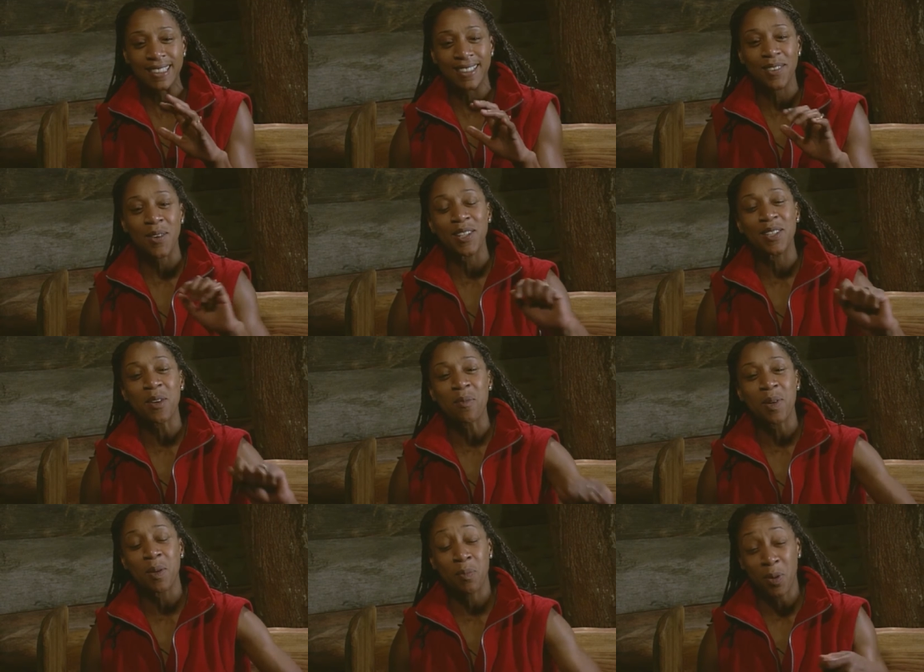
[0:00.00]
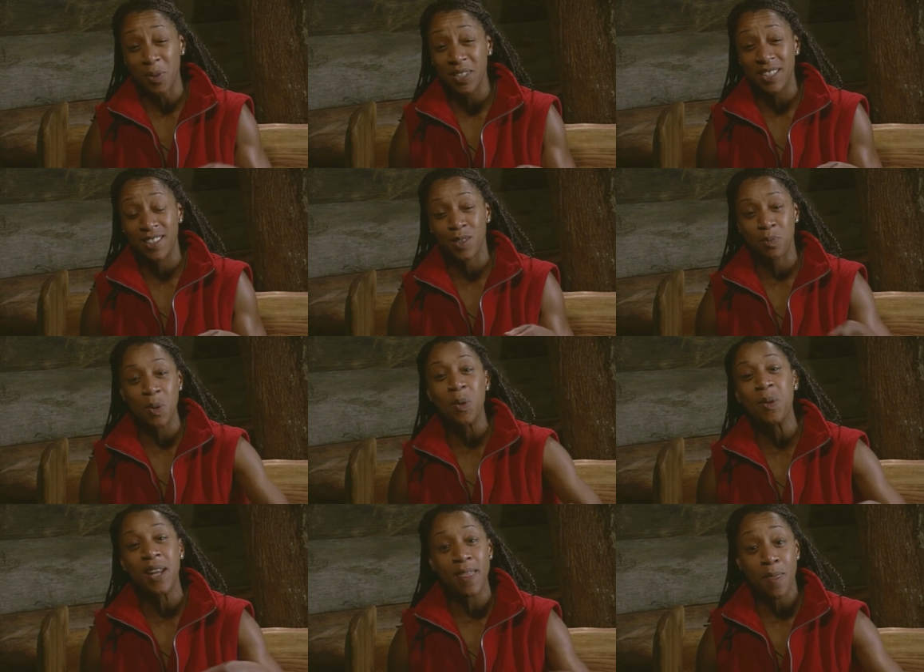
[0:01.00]
when somebody puts the
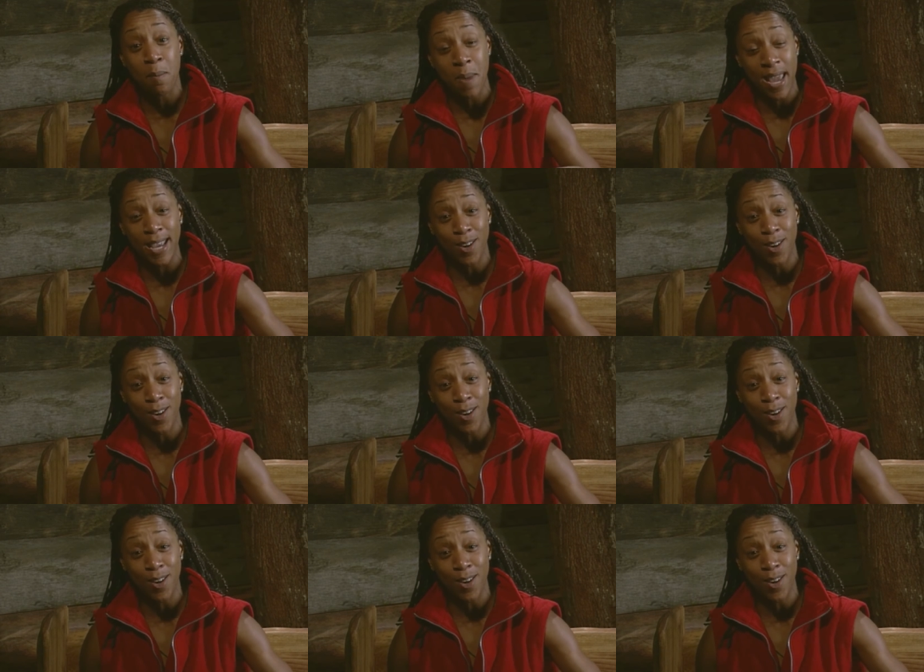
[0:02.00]
spoon in the main